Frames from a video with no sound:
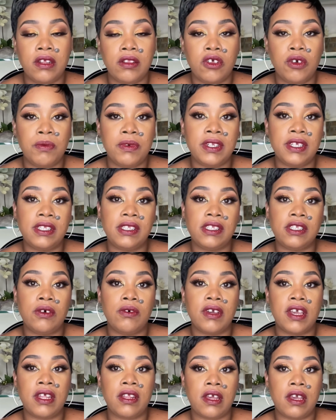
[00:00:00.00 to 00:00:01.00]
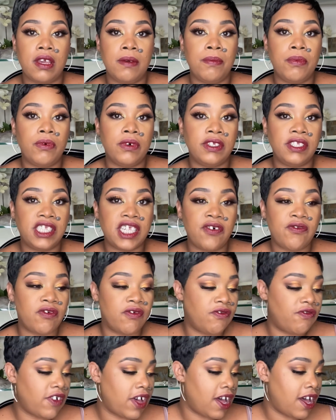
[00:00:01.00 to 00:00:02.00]
Luminous Silk in
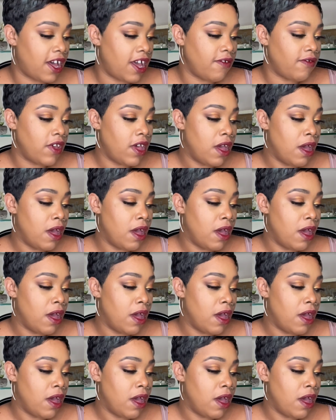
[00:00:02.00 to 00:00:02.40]
8.75.